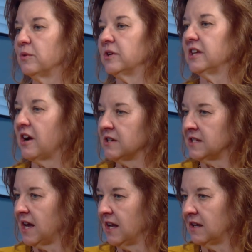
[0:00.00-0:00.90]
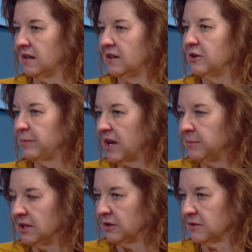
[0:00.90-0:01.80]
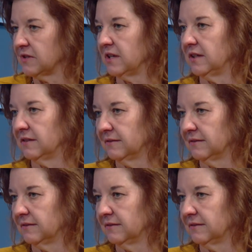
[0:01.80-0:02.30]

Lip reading: you really are saying new baby, new seat.